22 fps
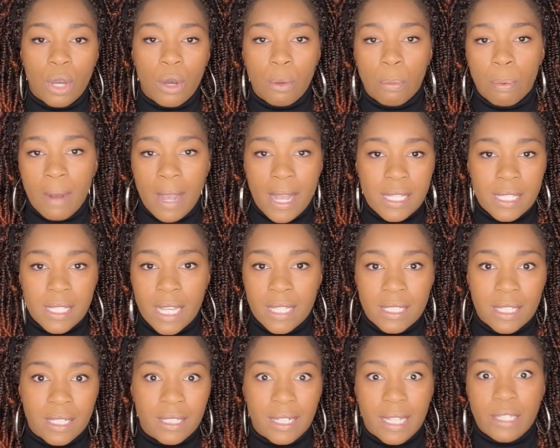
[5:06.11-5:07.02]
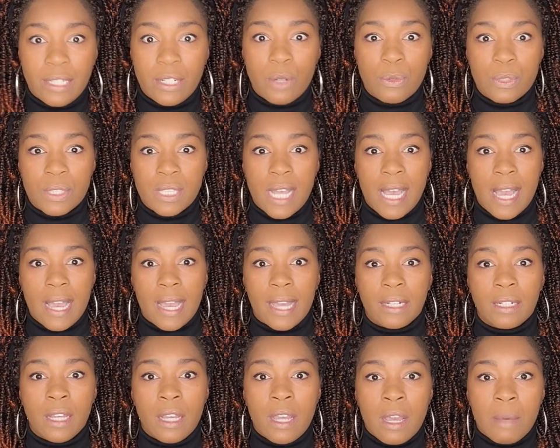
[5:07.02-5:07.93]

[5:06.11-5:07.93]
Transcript: whole process and then they don't sign